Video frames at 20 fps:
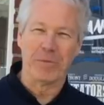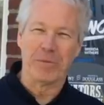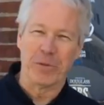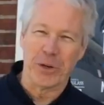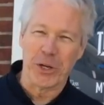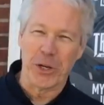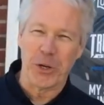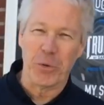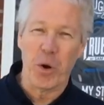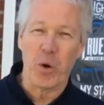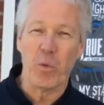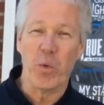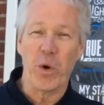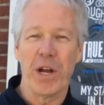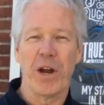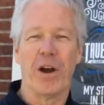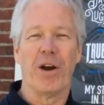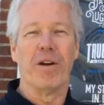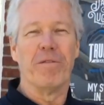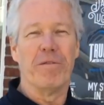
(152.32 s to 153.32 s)
up for you.
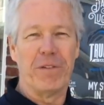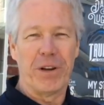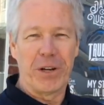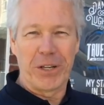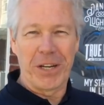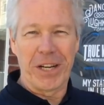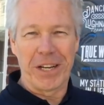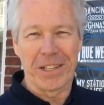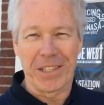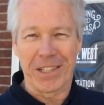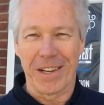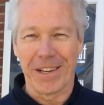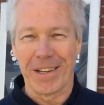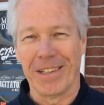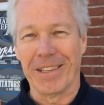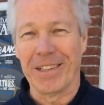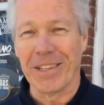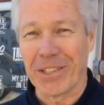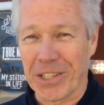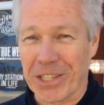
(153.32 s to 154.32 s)
We are very
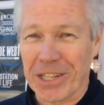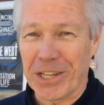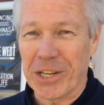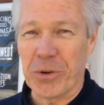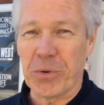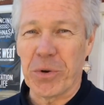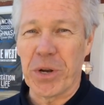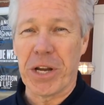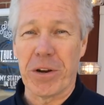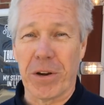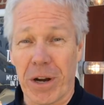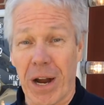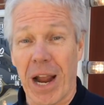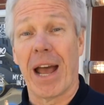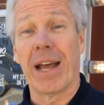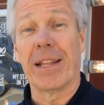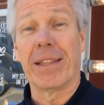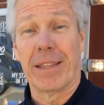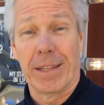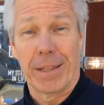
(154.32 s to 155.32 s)
excited to see you here
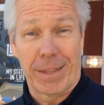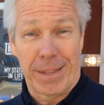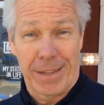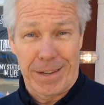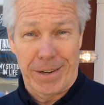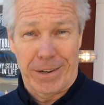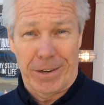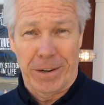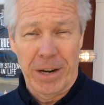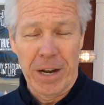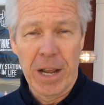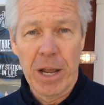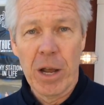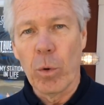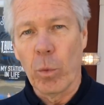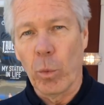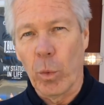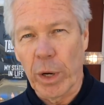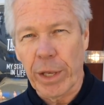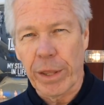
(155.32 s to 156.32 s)
at the theater.
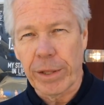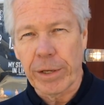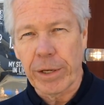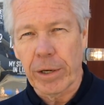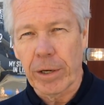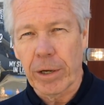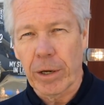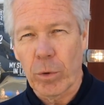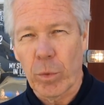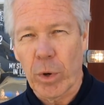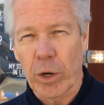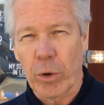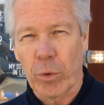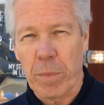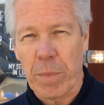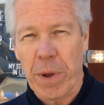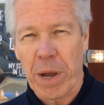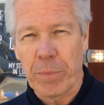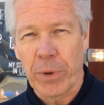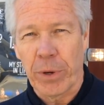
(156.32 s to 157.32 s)
One thing you're going to want to
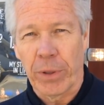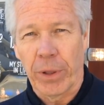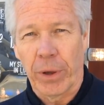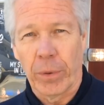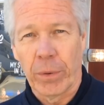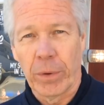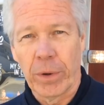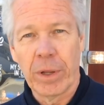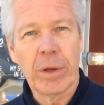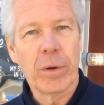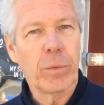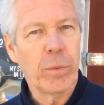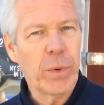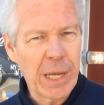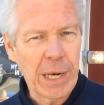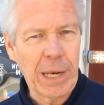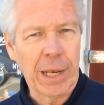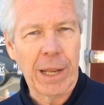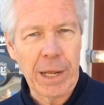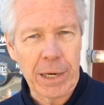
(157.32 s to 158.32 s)
remember, though, we
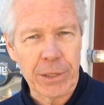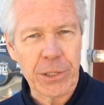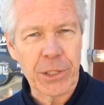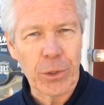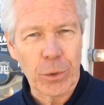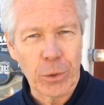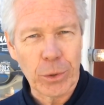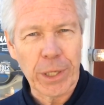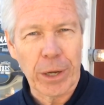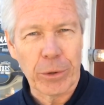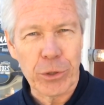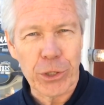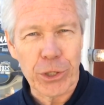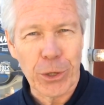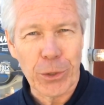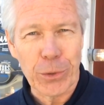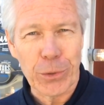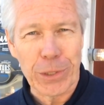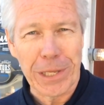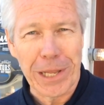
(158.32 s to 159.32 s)
had a lot of sold-out
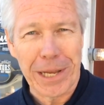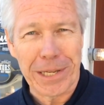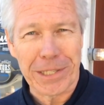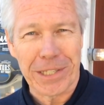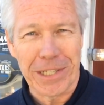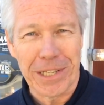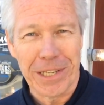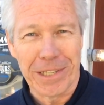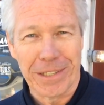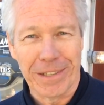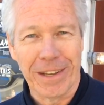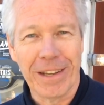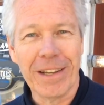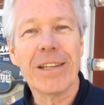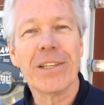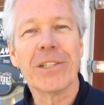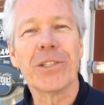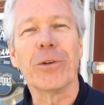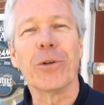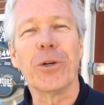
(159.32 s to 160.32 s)
shows last season.
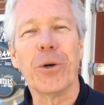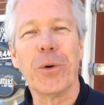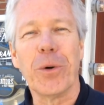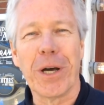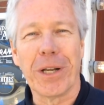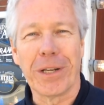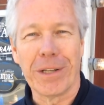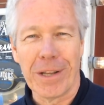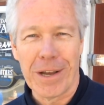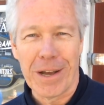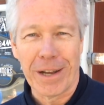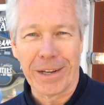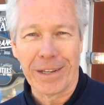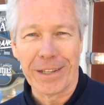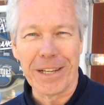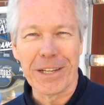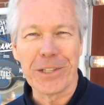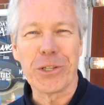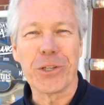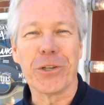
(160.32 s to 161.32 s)
So go online,
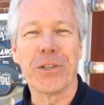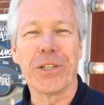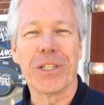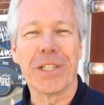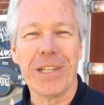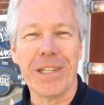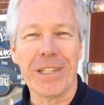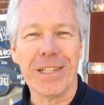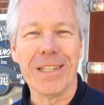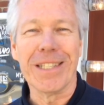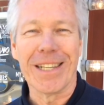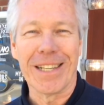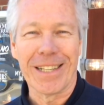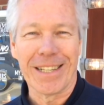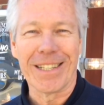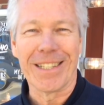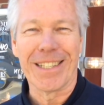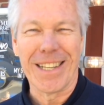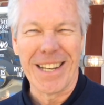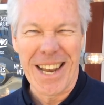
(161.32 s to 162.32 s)
get your season
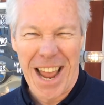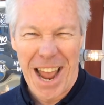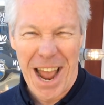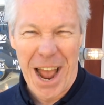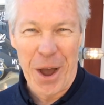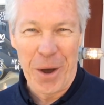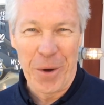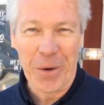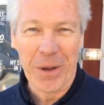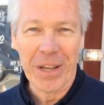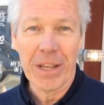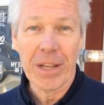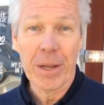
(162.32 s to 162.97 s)
tickets now.